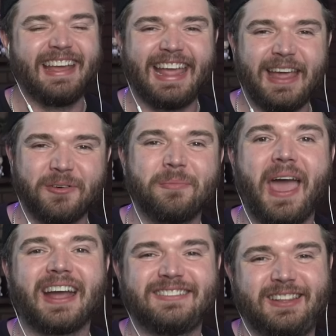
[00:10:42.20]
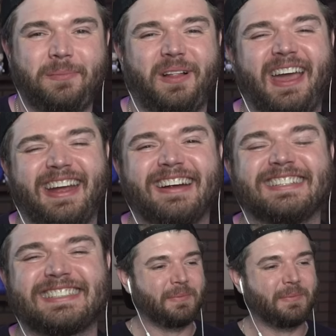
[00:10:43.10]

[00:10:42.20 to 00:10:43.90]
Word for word: And gave them back to the players.